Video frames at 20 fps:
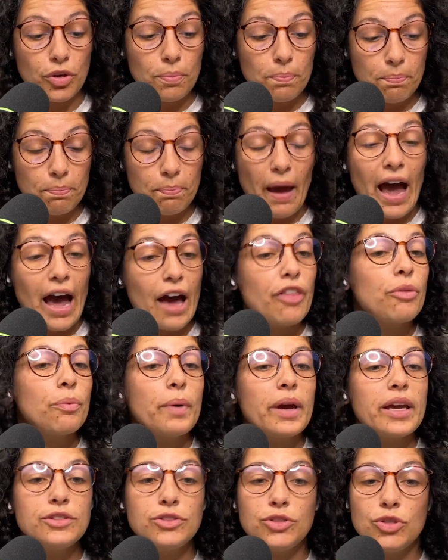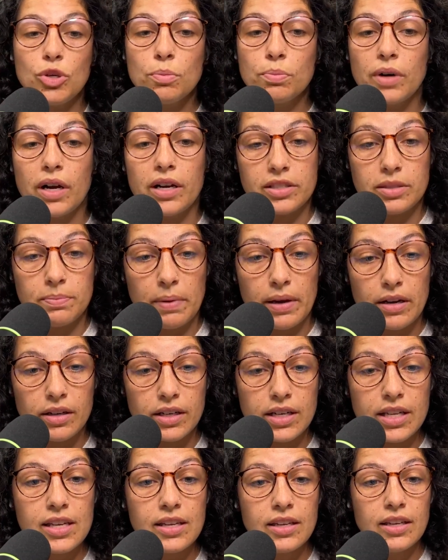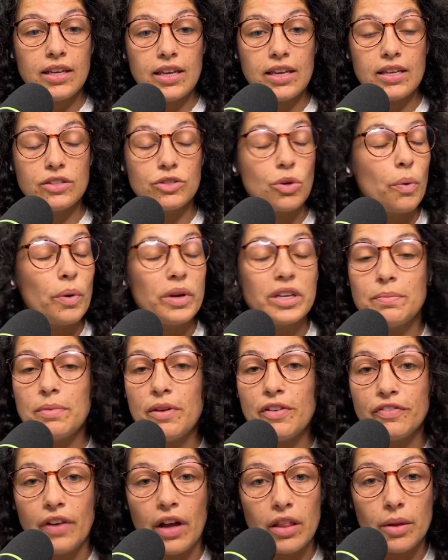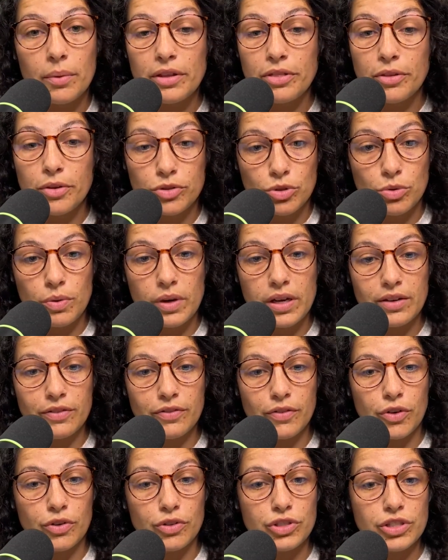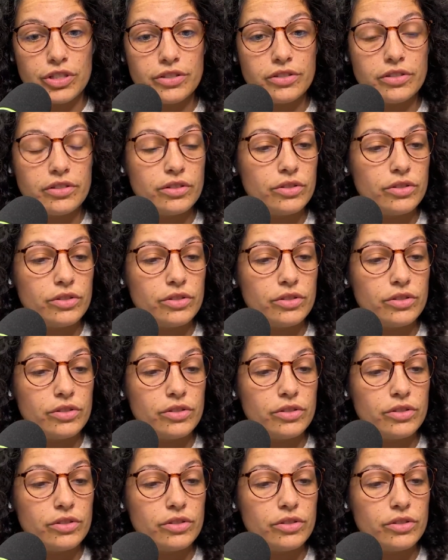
pathway to prosperity is going to be following those creative urges.